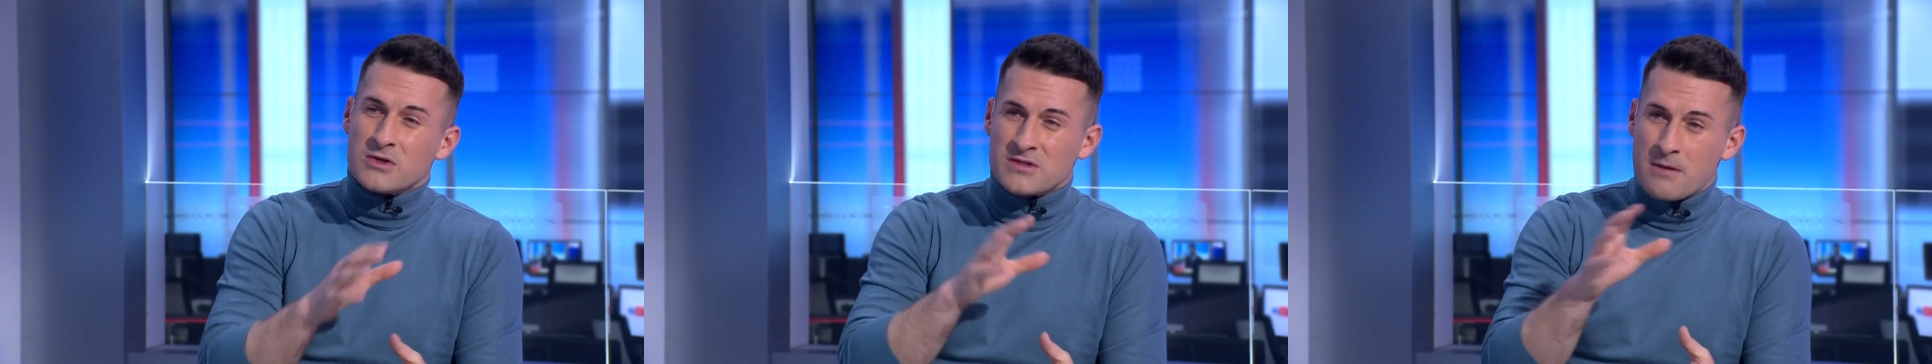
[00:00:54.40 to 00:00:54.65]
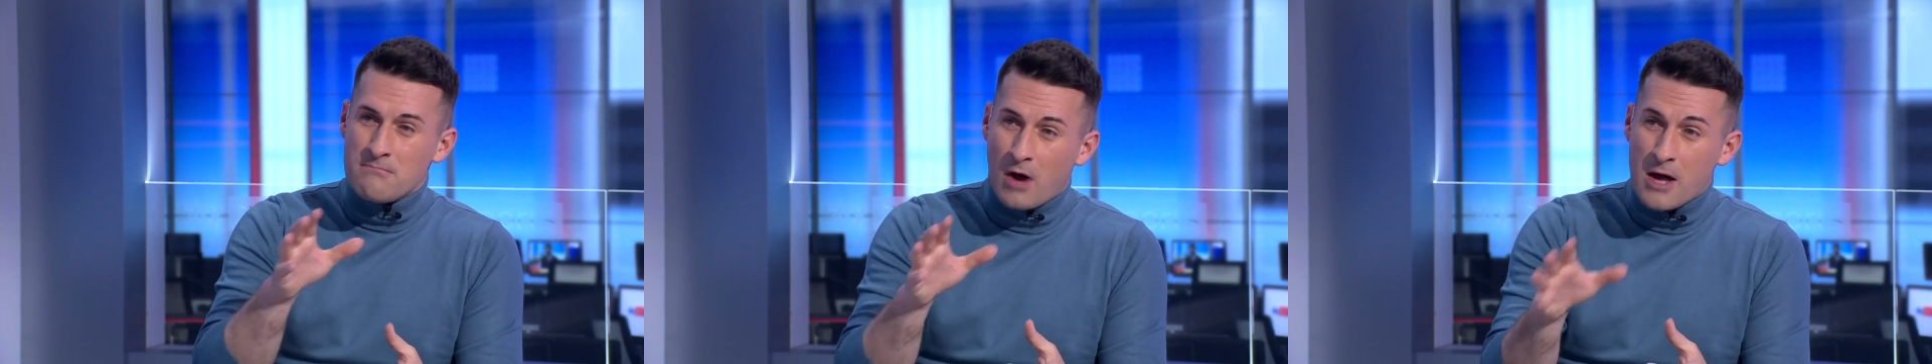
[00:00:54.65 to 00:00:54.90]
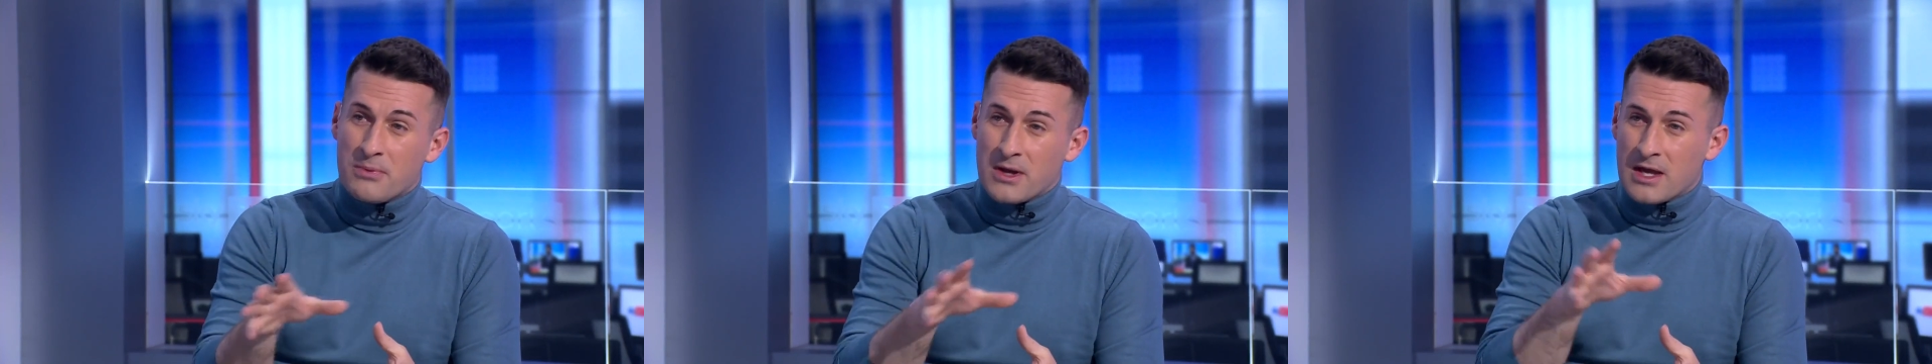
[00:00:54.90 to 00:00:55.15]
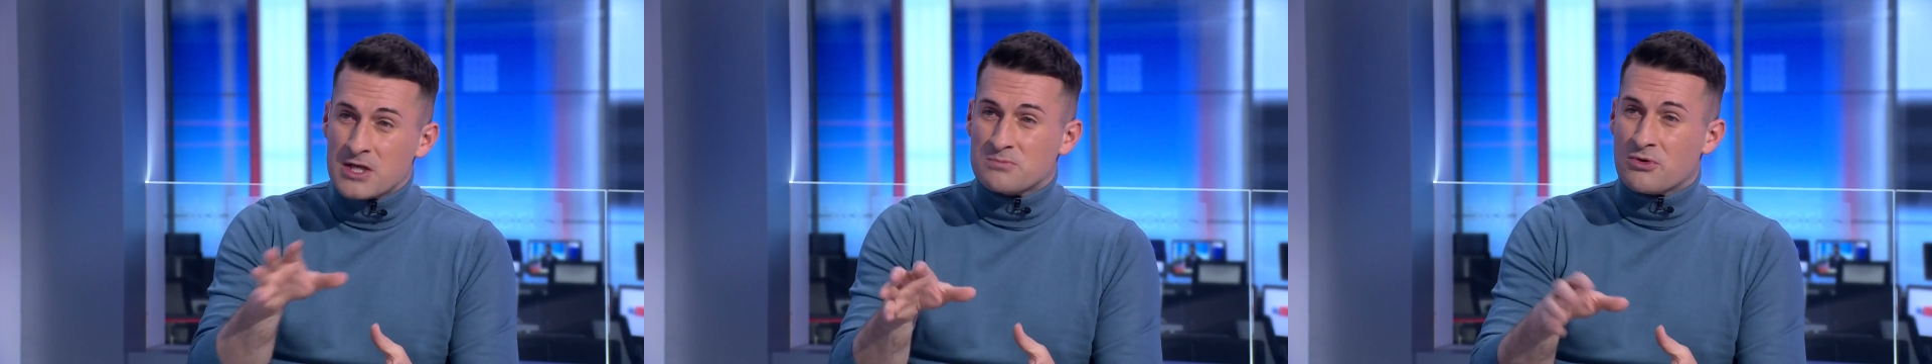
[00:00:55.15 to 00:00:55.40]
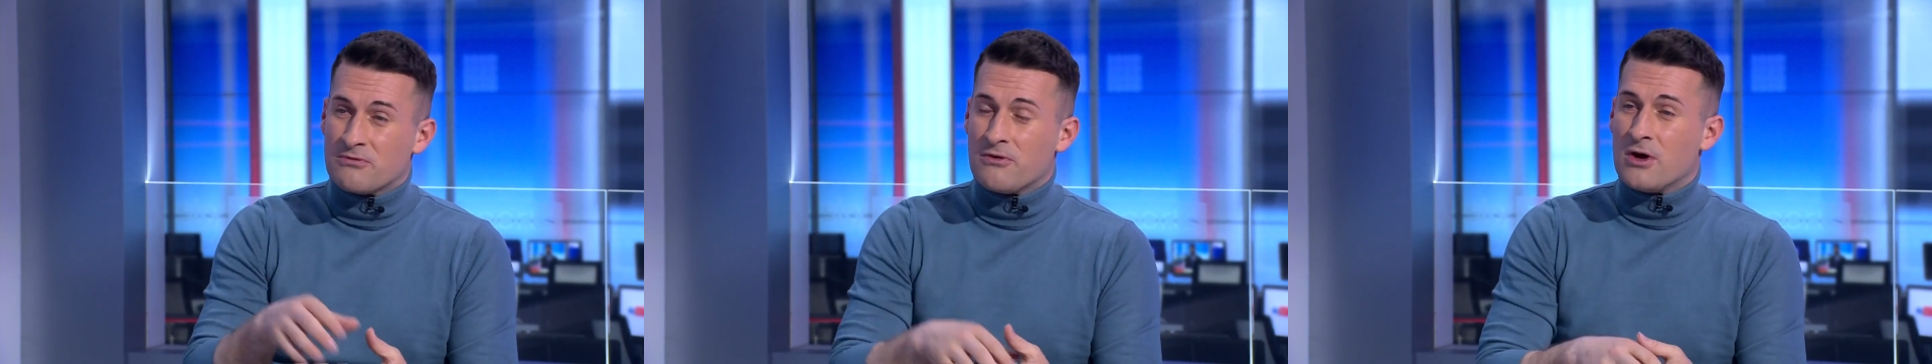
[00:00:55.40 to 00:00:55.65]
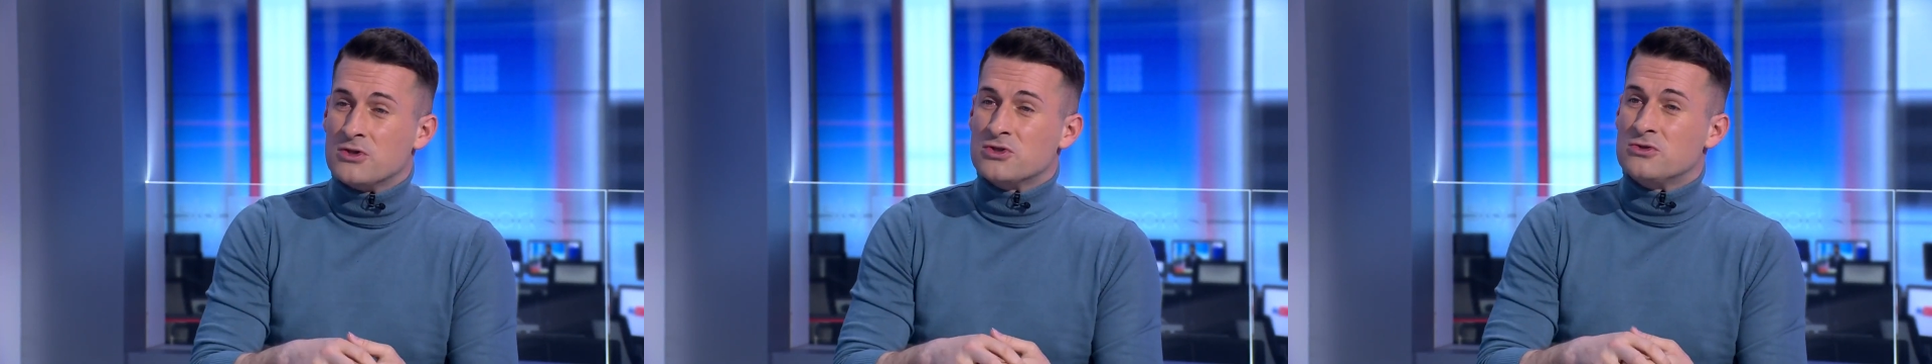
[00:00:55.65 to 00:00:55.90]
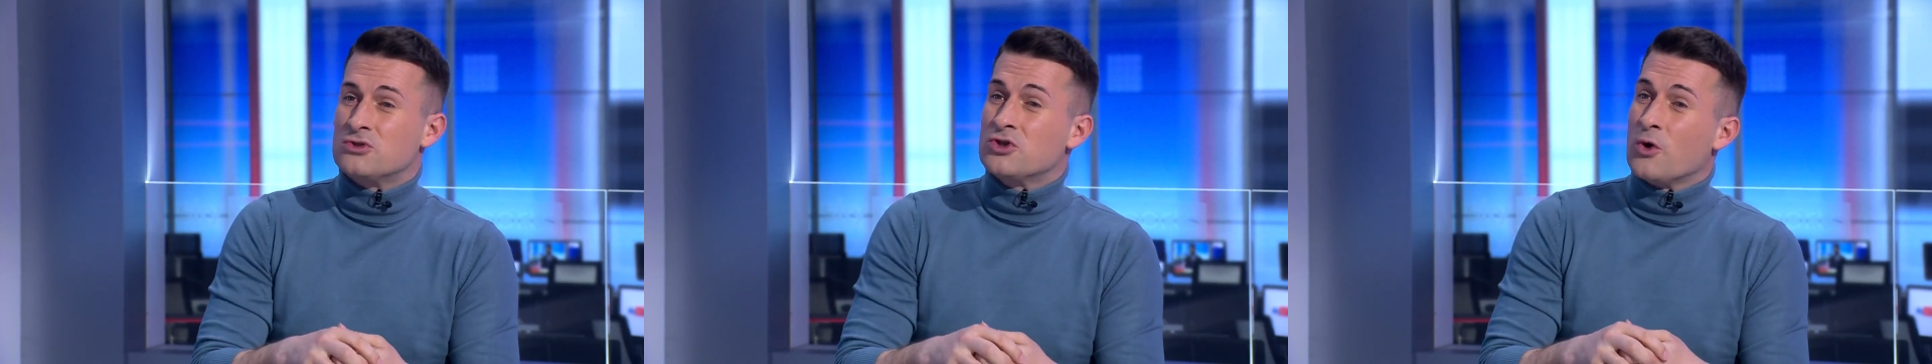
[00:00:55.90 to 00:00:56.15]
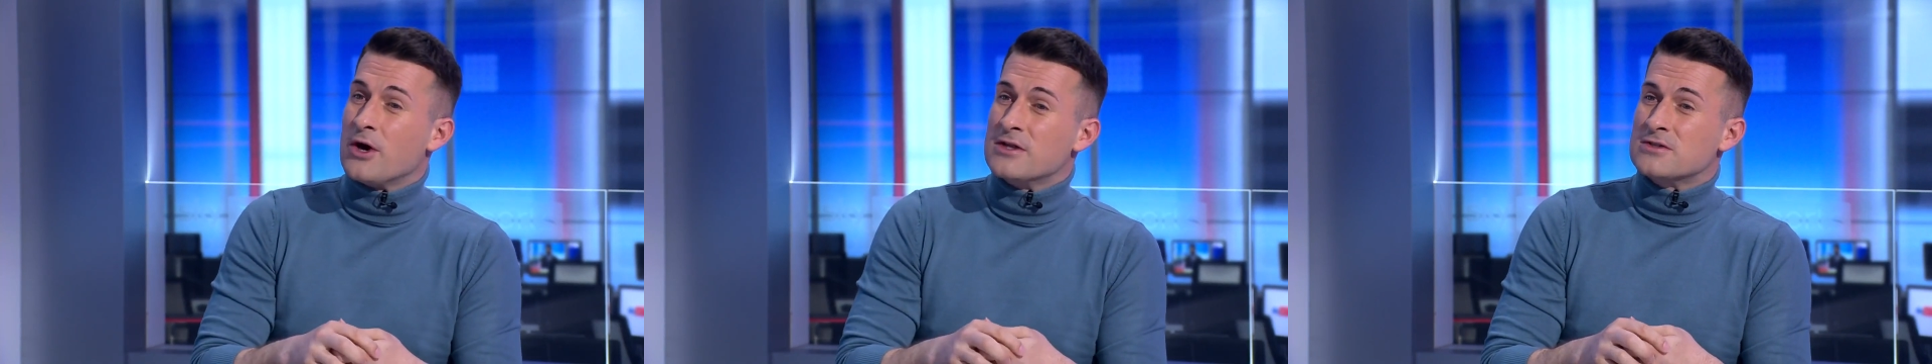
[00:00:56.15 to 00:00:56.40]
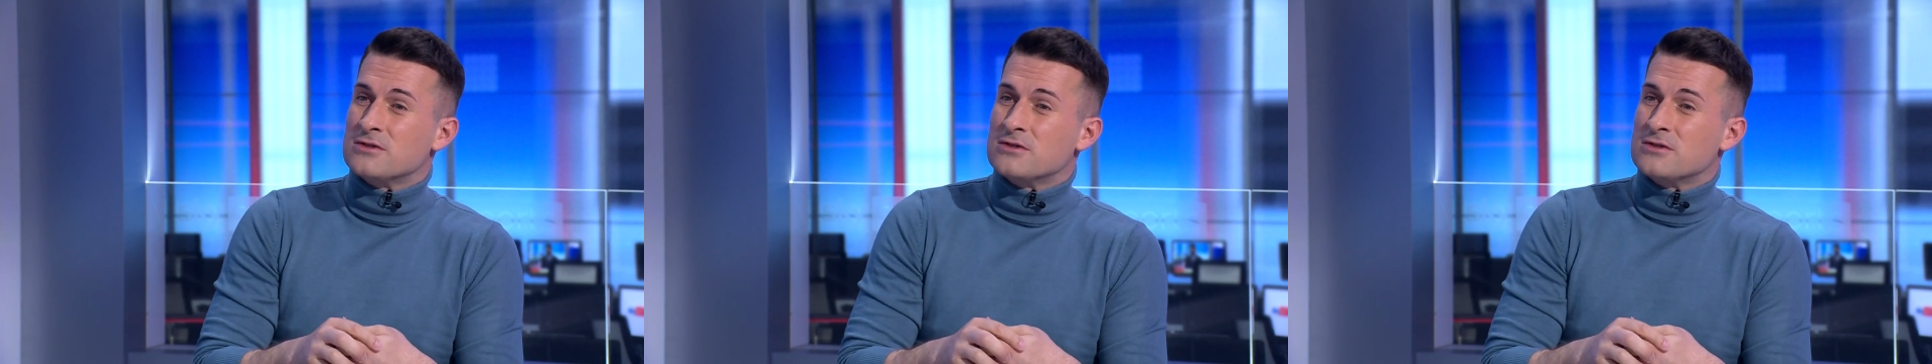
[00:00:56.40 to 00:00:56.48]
they might be his preferred choice,